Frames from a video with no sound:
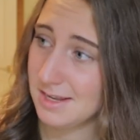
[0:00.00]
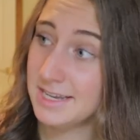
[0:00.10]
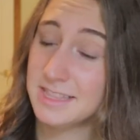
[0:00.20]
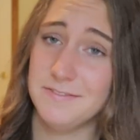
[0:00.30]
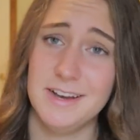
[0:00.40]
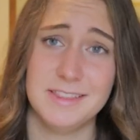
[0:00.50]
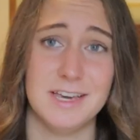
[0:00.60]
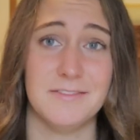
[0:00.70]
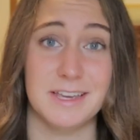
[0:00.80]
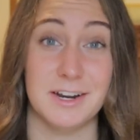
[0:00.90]
like the fact that you
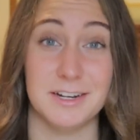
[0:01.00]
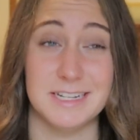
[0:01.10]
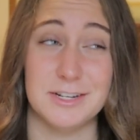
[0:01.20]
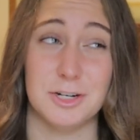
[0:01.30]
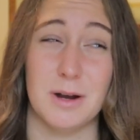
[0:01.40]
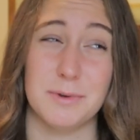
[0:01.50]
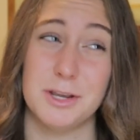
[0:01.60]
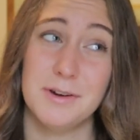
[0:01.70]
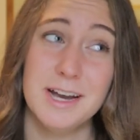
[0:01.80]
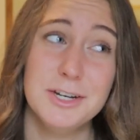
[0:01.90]
have a guaranteed job when you
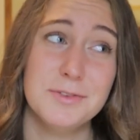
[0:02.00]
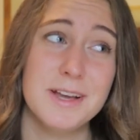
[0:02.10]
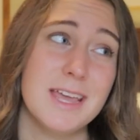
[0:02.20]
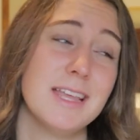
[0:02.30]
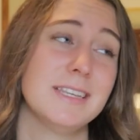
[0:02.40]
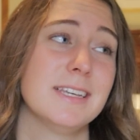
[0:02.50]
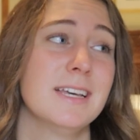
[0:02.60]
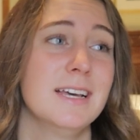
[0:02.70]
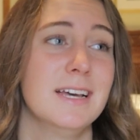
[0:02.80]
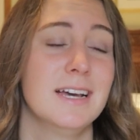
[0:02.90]
graduate,
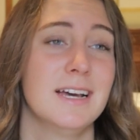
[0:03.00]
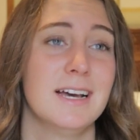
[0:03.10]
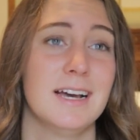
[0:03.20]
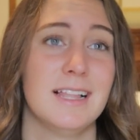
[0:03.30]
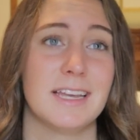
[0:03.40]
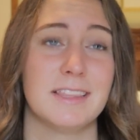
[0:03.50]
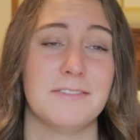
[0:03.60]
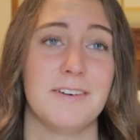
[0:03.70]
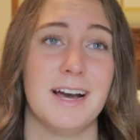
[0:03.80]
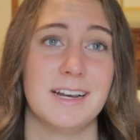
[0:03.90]
like the
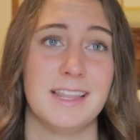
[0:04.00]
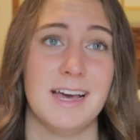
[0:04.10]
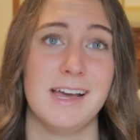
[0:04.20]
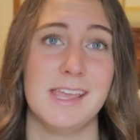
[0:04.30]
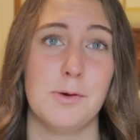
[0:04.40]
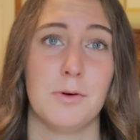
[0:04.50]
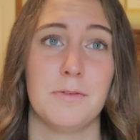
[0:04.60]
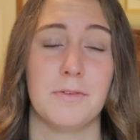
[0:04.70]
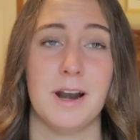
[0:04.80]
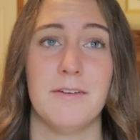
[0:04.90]
fact that you will
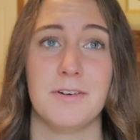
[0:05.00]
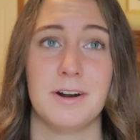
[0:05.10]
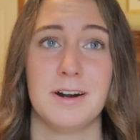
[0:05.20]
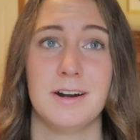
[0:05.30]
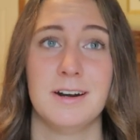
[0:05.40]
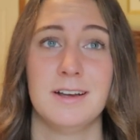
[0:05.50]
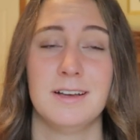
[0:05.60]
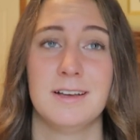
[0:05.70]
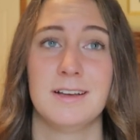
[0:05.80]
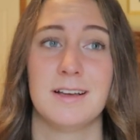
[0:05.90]
forever
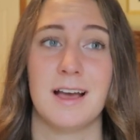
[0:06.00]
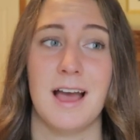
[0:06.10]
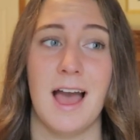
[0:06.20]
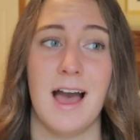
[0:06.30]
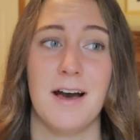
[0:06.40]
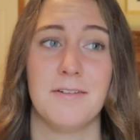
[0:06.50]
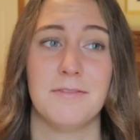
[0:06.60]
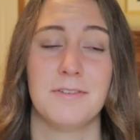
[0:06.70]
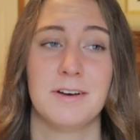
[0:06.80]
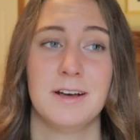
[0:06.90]
have
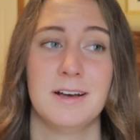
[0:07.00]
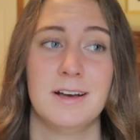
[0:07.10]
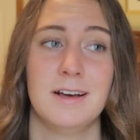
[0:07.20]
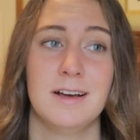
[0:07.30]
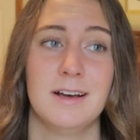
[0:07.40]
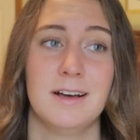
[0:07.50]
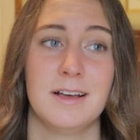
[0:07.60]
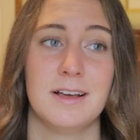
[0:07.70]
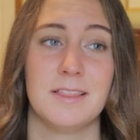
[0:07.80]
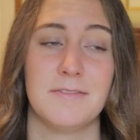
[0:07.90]

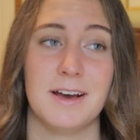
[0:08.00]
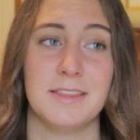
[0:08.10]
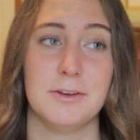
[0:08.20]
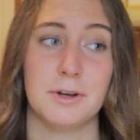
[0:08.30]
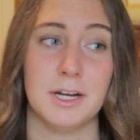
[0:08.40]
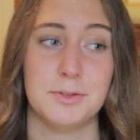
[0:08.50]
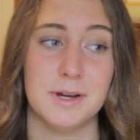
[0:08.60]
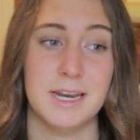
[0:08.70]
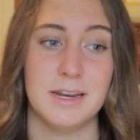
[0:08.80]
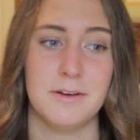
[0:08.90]
the fact that you
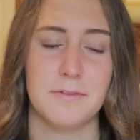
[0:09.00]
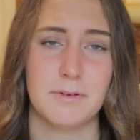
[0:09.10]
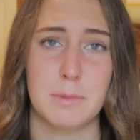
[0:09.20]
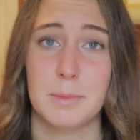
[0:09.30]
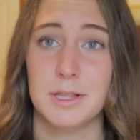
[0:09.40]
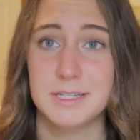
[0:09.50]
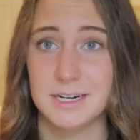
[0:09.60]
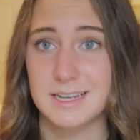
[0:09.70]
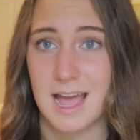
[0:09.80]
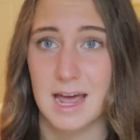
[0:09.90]
graduated from a
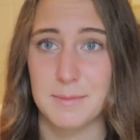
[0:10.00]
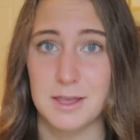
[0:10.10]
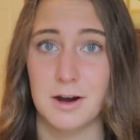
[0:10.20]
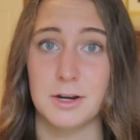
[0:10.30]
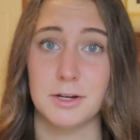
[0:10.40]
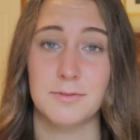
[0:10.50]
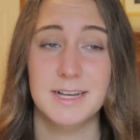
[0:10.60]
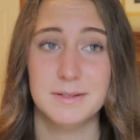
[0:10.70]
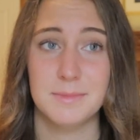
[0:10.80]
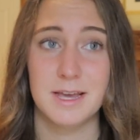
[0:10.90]
military academy on your
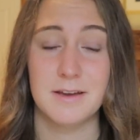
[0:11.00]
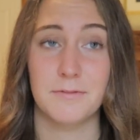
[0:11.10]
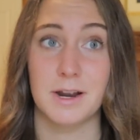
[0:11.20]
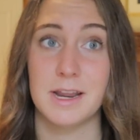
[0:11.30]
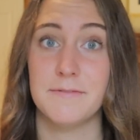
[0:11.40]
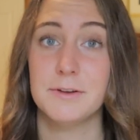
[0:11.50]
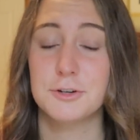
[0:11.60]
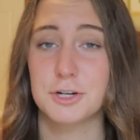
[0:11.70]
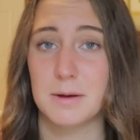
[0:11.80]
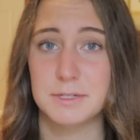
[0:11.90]
resume for any future
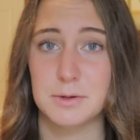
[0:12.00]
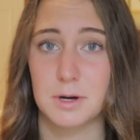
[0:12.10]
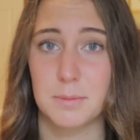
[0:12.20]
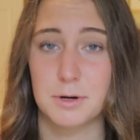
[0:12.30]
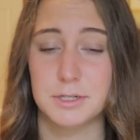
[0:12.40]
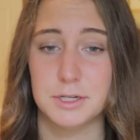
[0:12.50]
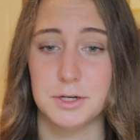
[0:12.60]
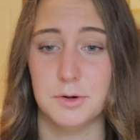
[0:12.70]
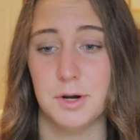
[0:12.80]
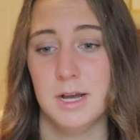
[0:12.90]
jobs that you want to
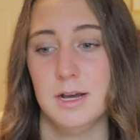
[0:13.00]
pursue.